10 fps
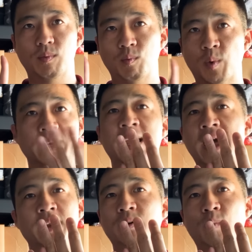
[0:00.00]
what
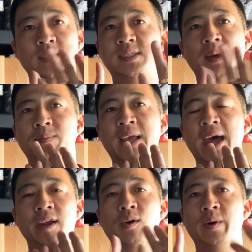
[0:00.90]

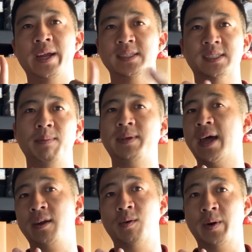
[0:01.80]
subcategory and
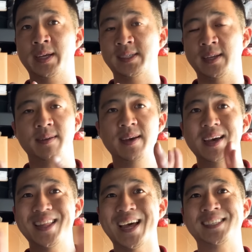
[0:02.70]
subcategory is it.
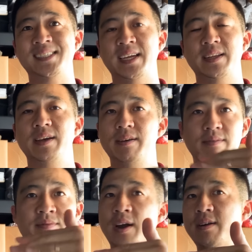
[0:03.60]
That's it.
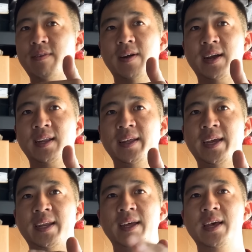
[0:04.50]
Very, very
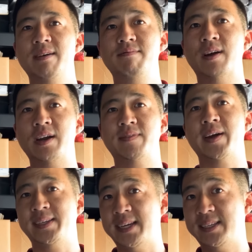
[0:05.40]
clean, very,
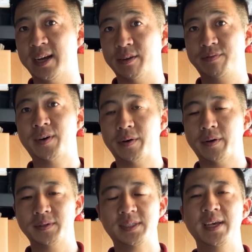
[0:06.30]
very detailed
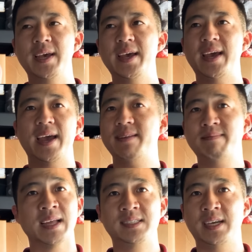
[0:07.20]
photos.
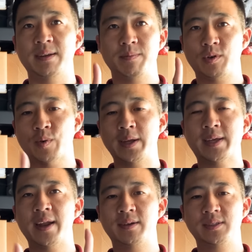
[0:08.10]
That's it. Great
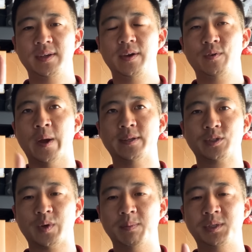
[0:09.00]
titles, great
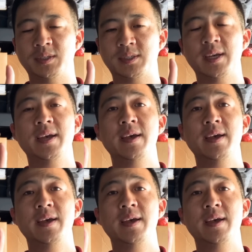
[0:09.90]
descriptions.